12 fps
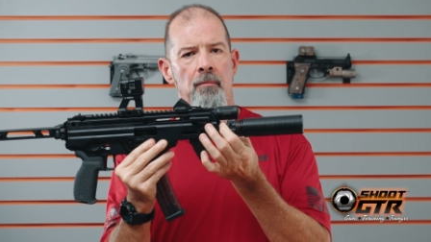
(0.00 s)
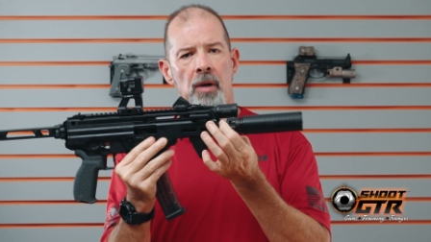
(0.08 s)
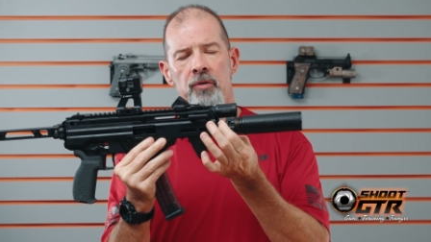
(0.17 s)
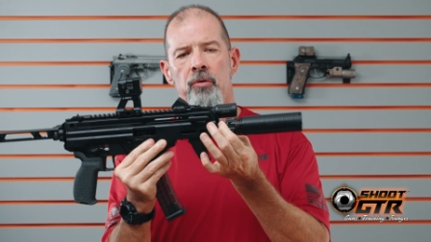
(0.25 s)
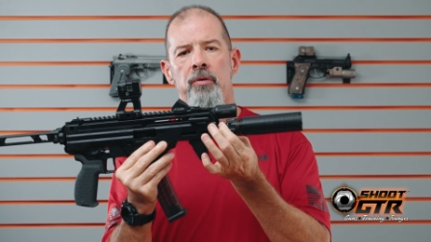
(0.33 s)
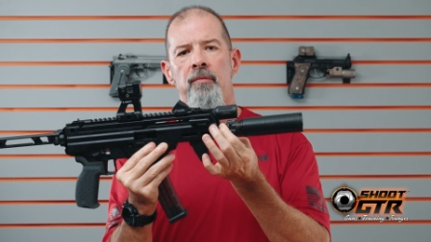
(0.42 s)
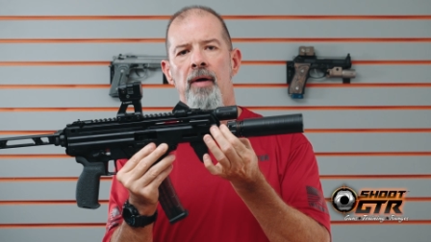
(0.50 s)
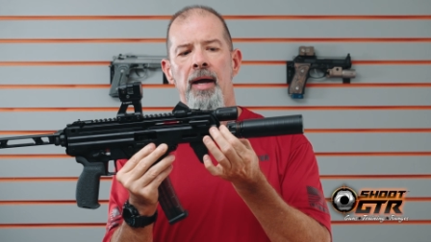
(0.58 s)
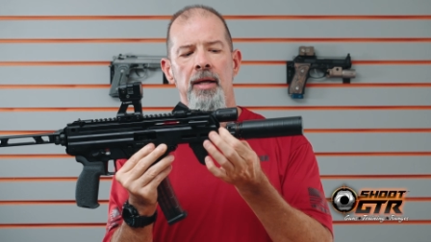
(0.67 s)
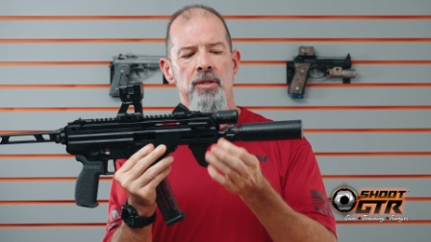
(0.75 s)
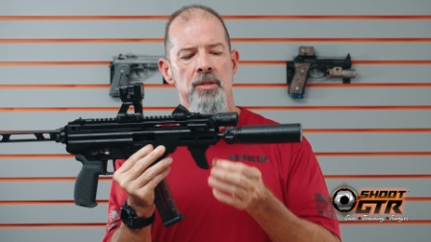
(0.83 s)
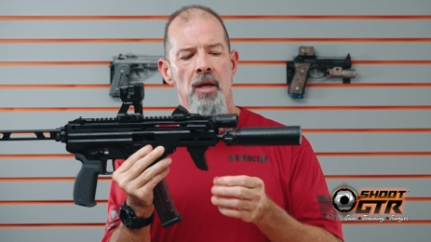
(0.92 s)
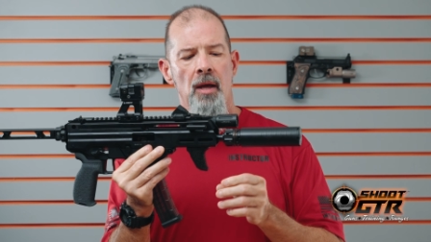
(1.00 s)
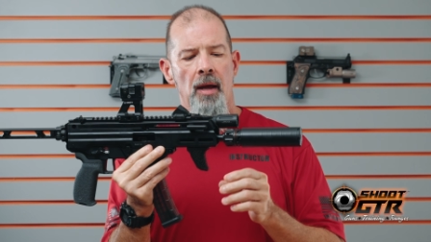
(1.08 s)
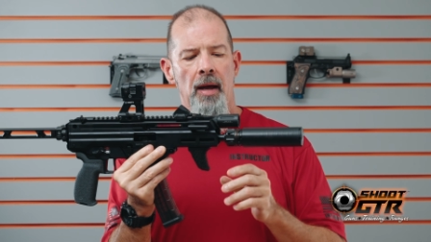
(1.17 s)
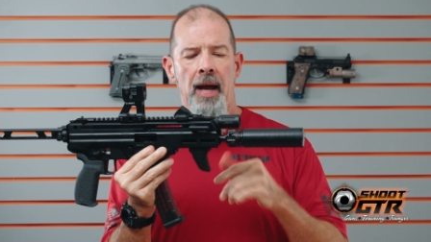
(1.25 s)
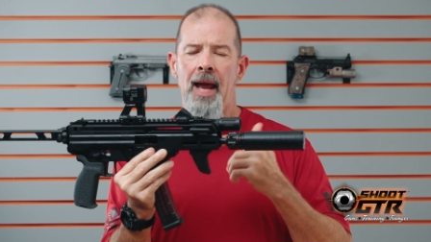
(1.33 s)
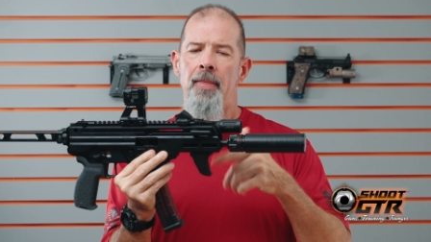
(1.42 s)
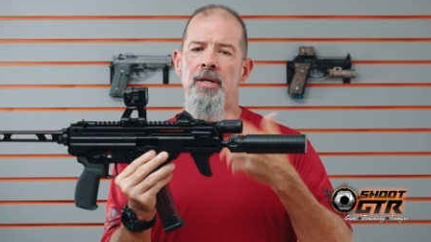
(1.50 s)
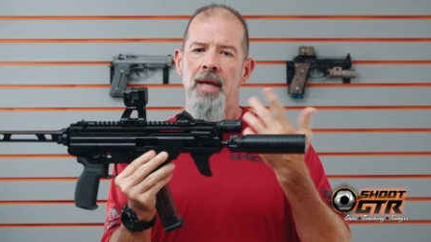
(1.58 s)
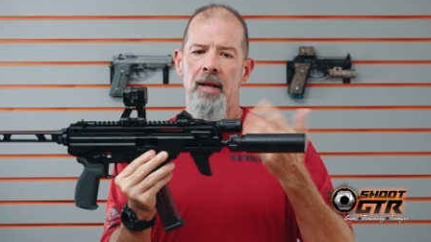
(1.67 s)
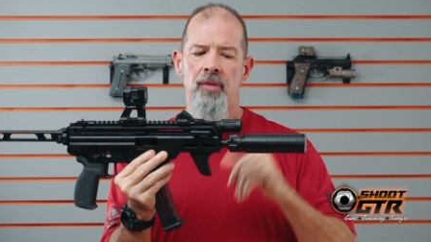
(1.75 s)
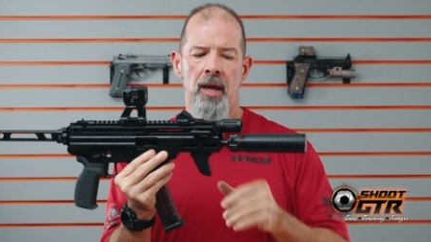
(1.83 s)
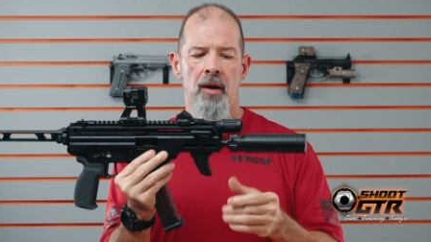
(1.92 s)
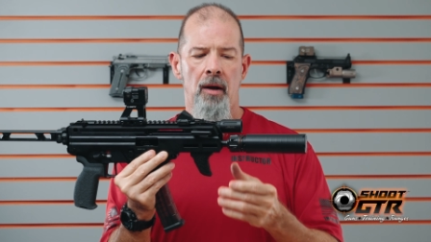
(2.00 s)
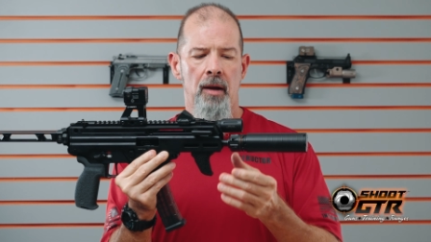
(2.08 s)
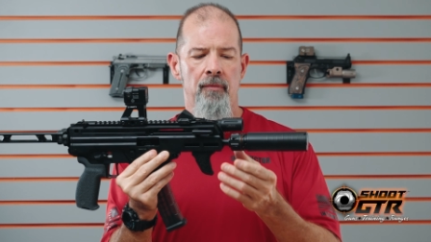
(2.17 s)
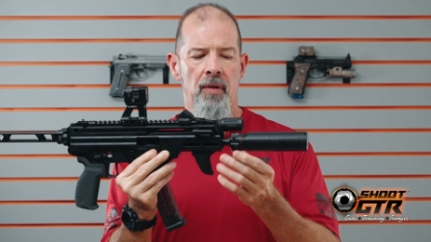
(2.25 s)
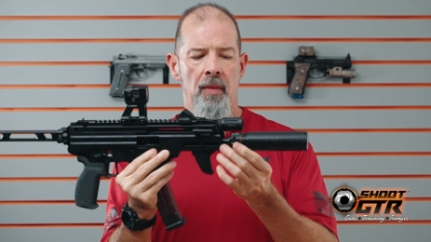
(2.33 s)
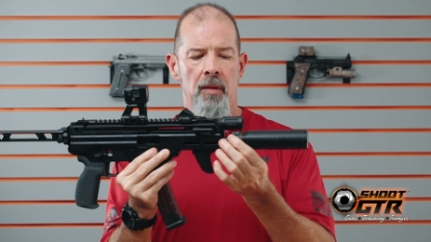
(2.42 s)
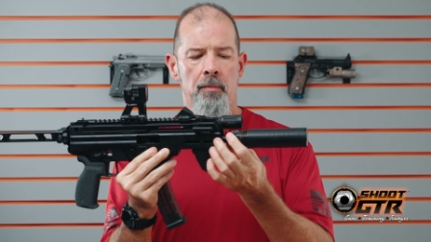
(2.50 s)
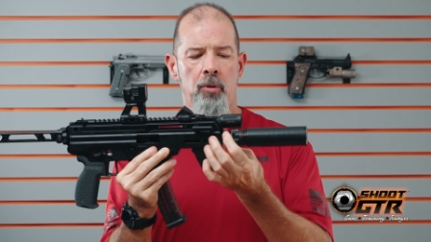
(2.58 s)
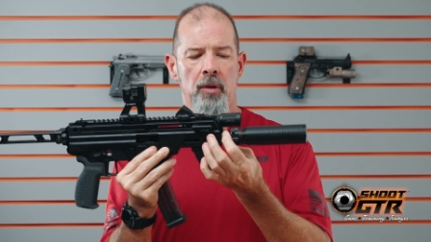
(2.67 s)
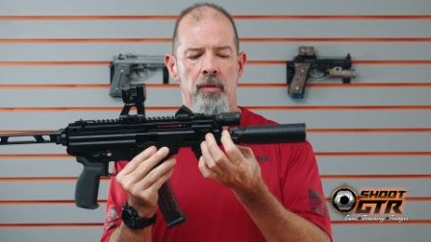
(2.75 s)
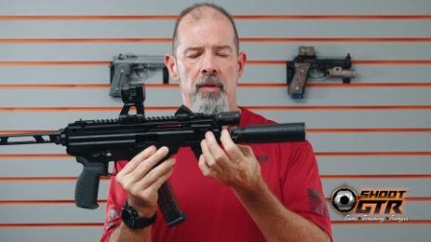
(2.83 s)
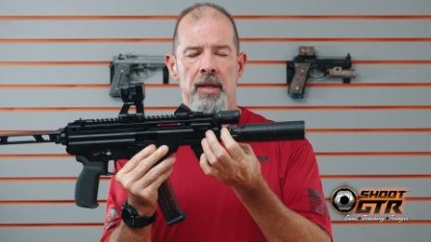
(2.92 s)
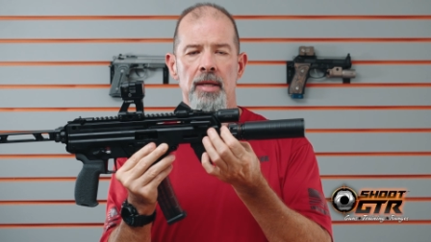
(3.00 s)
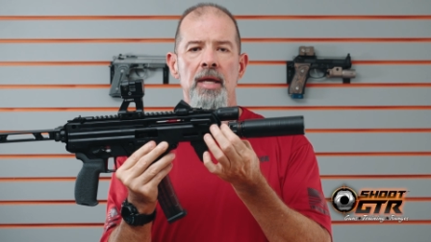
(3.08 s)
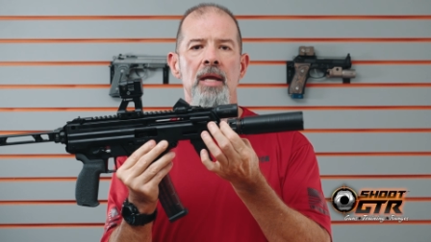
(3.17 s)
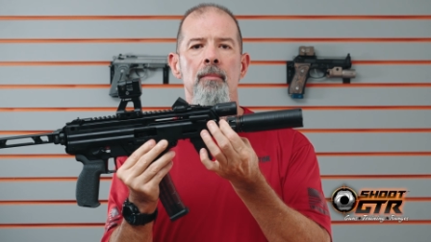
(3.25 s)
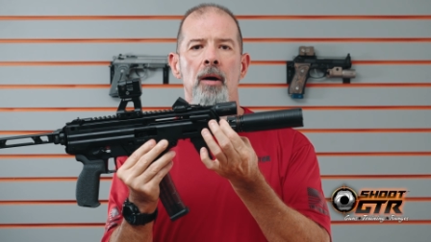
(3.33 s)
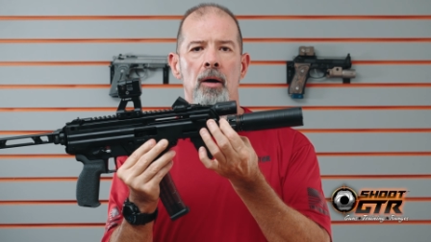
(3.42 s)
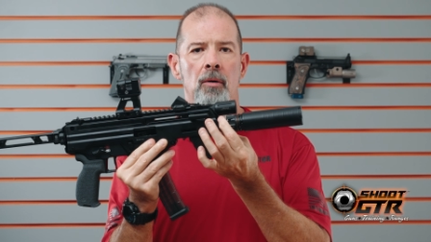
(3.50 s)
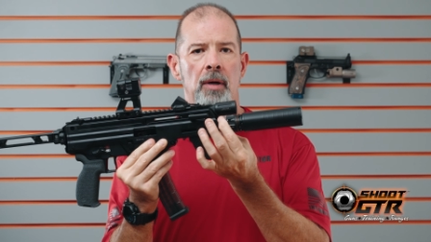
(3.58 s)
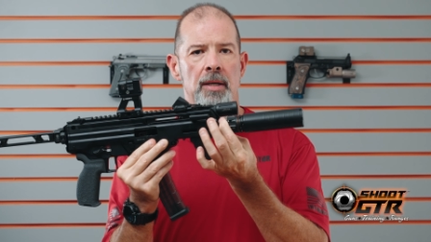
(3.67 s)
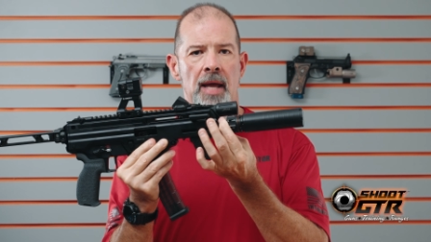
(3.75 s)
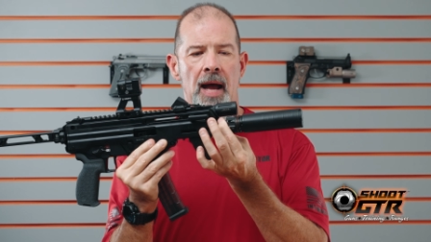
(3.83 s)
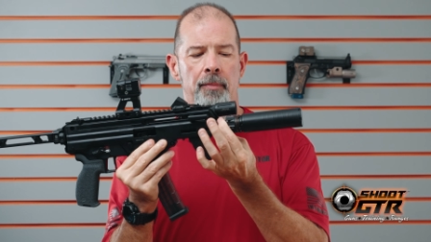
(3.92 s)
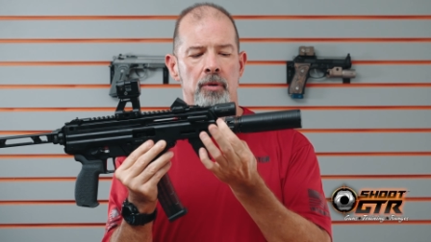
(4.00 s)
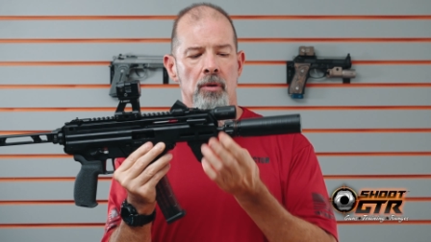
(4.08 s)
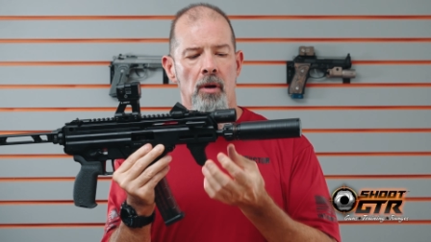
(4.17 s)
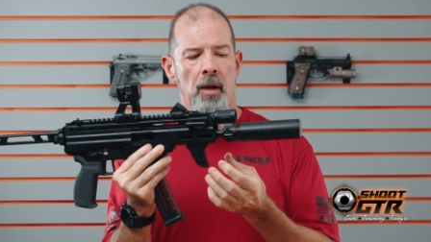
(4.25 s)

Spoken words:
muzzle device. I had to take that off and then put the Chemo adapter